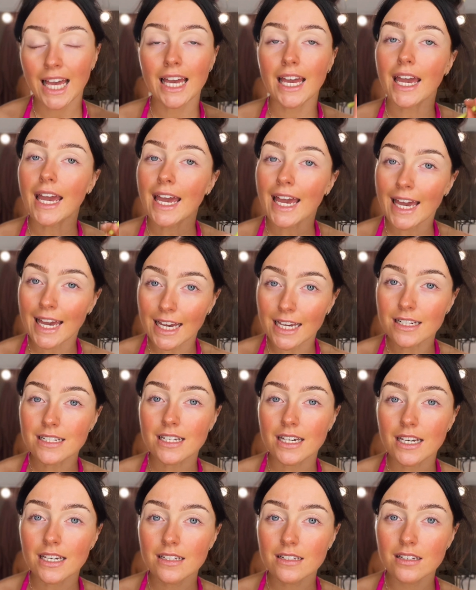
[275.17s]

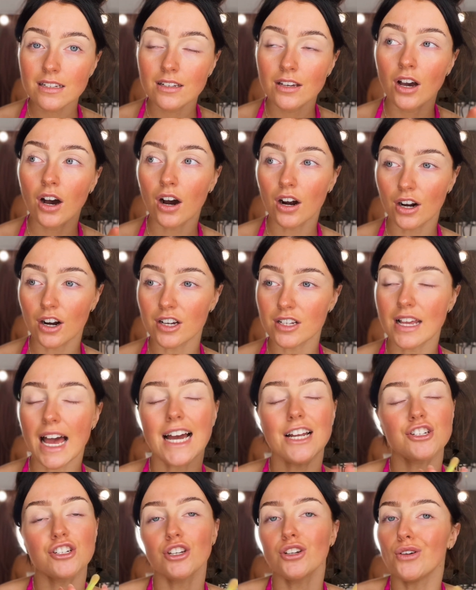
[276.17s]
hated her hu-
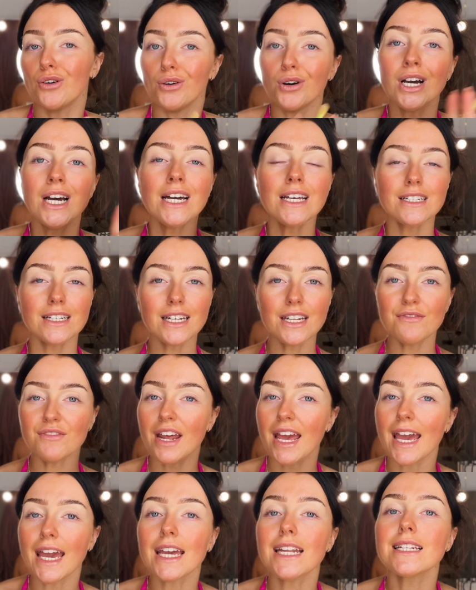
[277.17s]
actually no didn't even
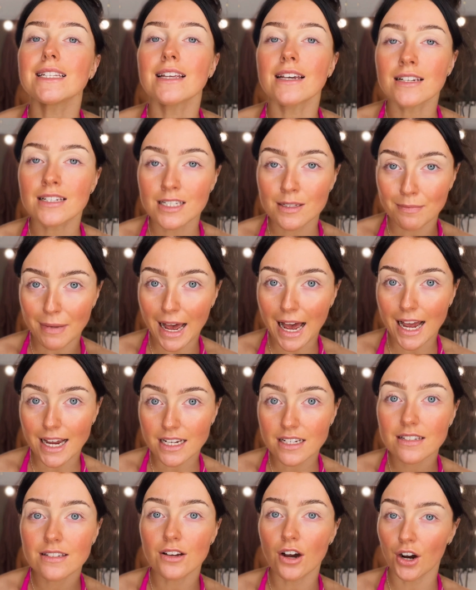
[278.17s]
hate
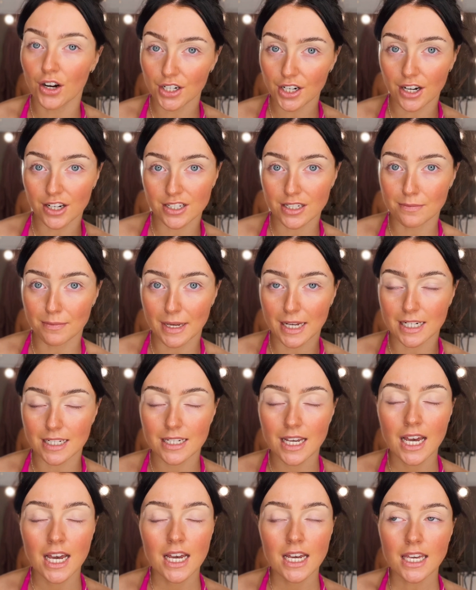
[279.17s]
despised her husband
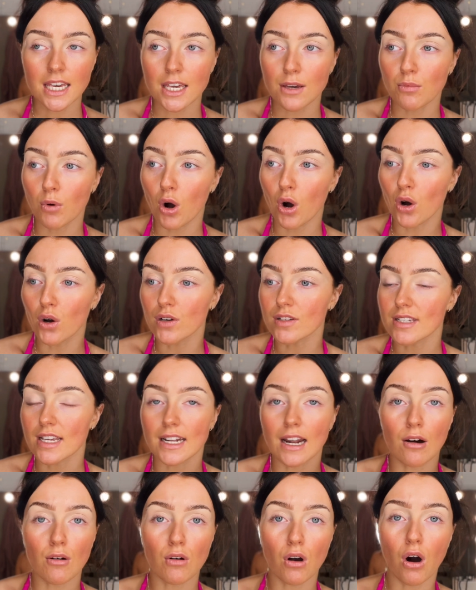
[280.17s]
he was an
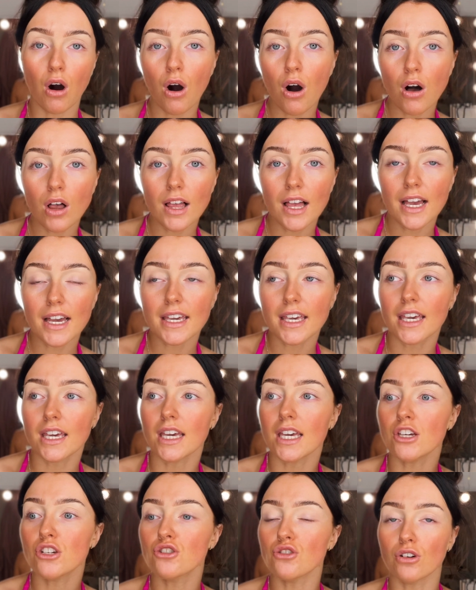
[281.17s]
alcoholic
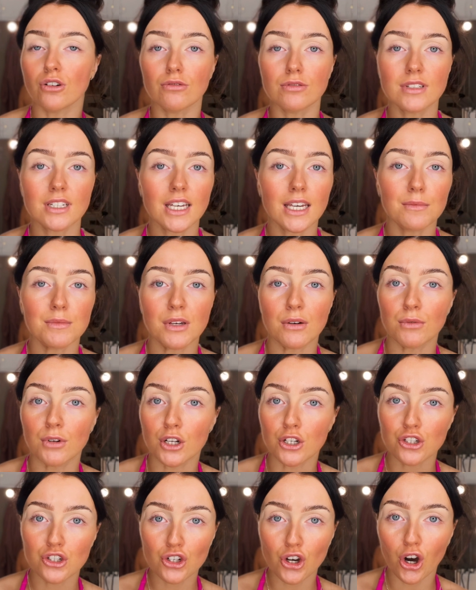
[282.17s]
he struggled to keep down a
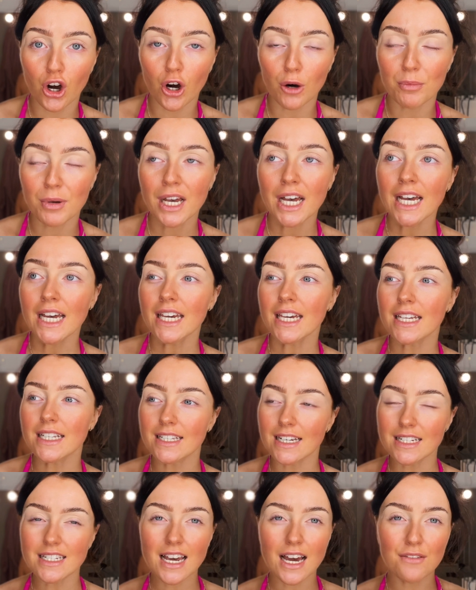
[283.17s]
job he
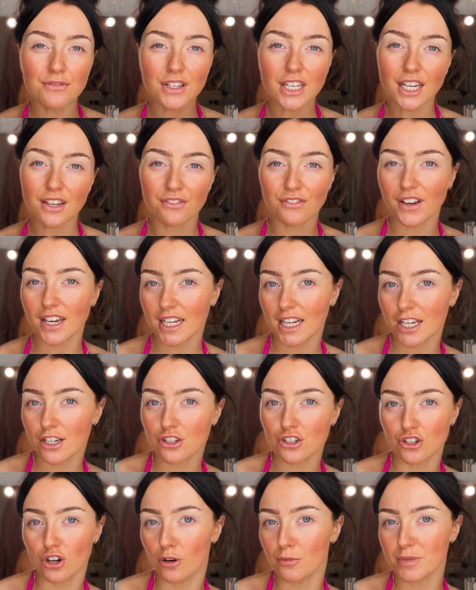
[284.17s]
did have like various
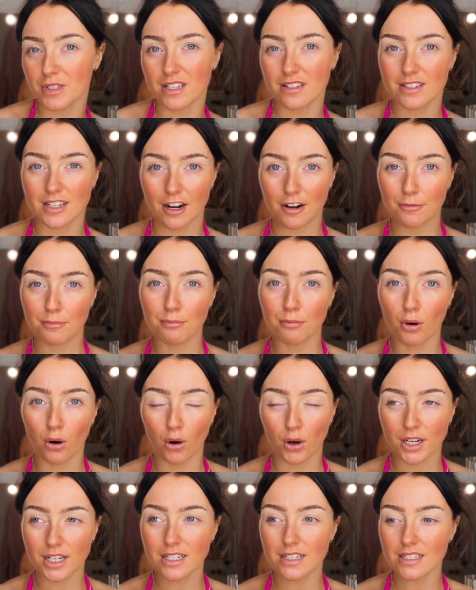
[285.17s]
jobs at certain
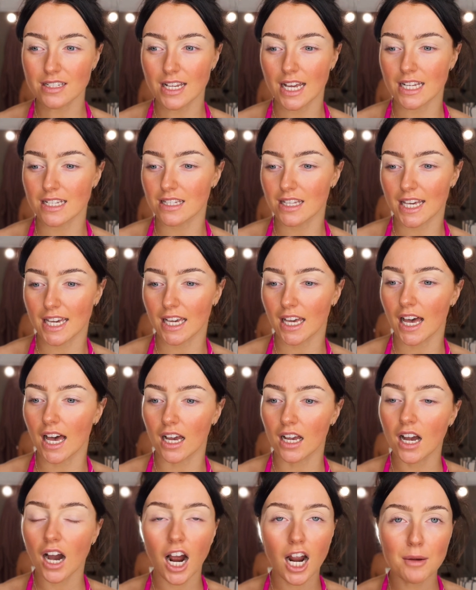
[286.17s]
points as like a
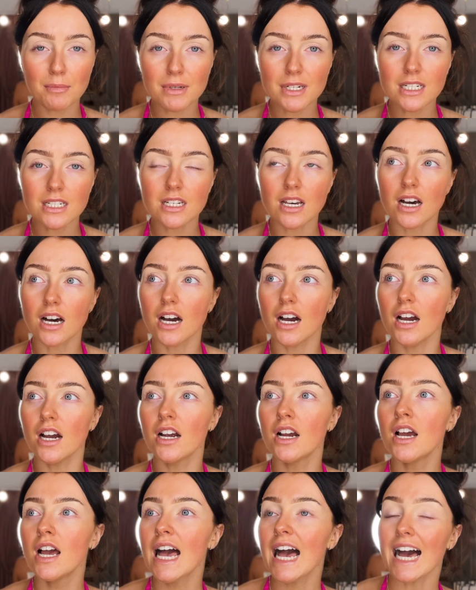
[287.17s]

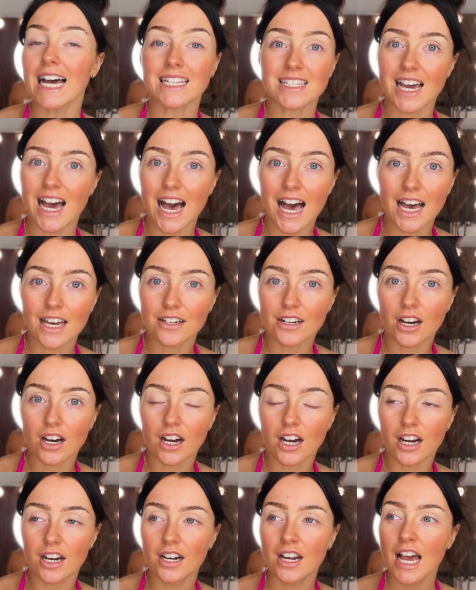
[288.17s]
carpenter a
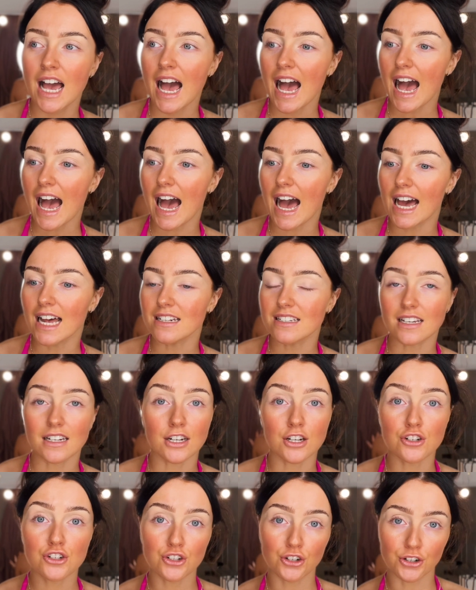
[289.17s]
tanner and an
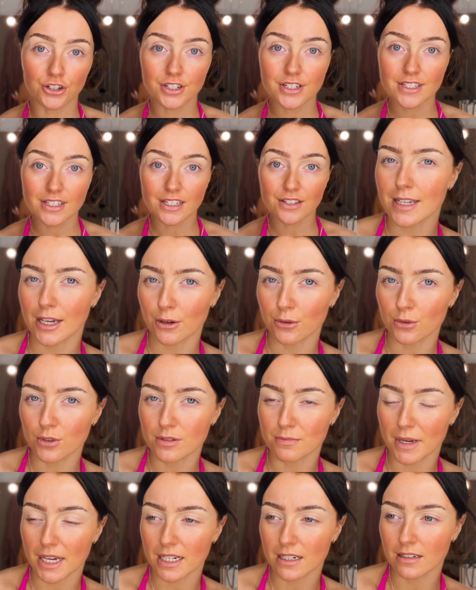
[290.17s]
insurance
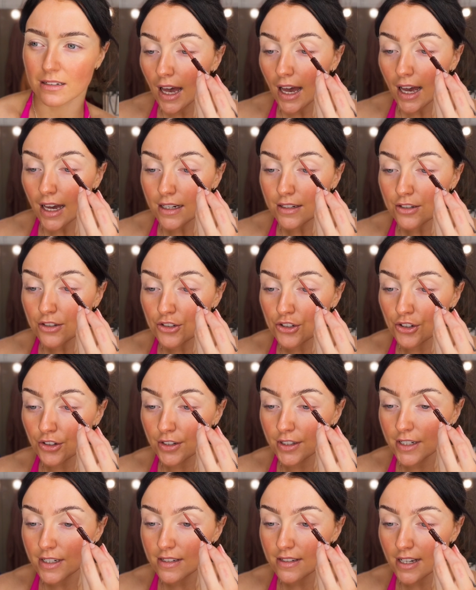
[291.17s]
salesman and during
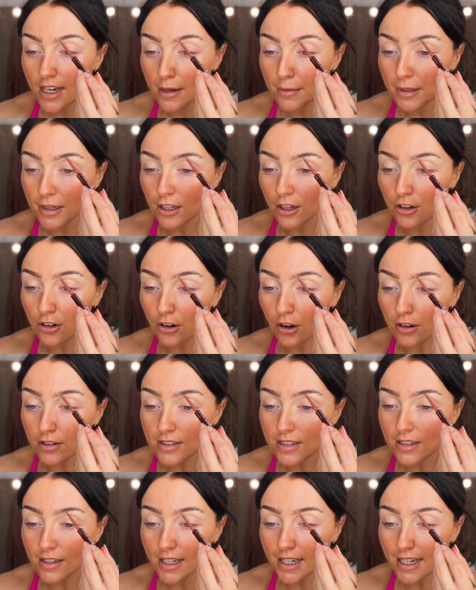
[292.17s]
his time in lacrosse
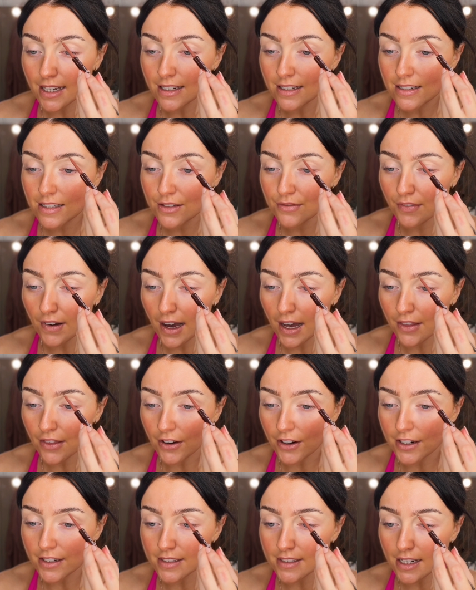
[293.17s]
Gein's
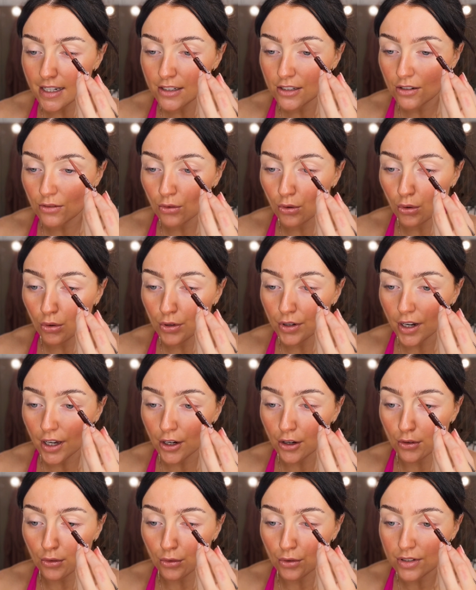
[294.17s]
father did own a
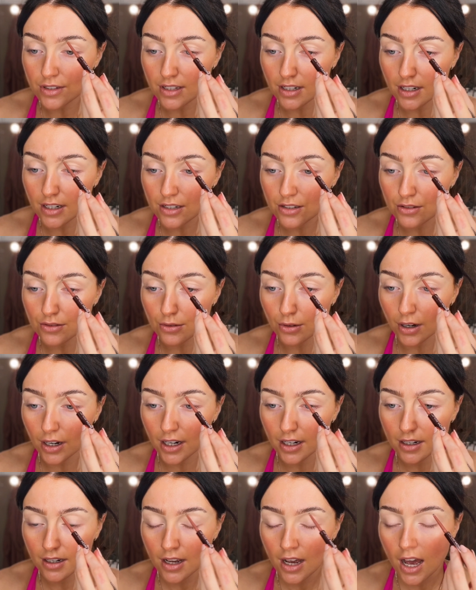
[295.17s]
grocery
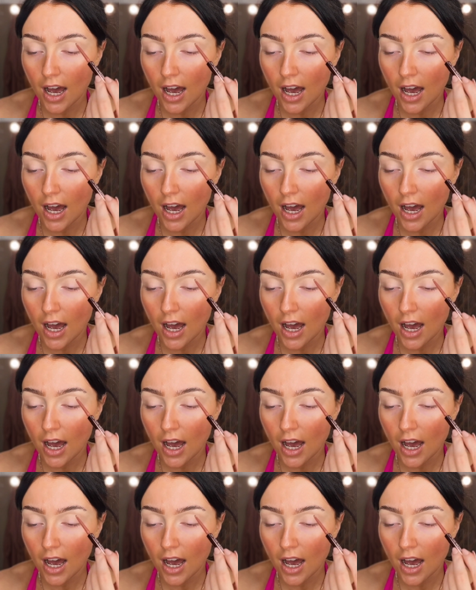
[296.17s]
store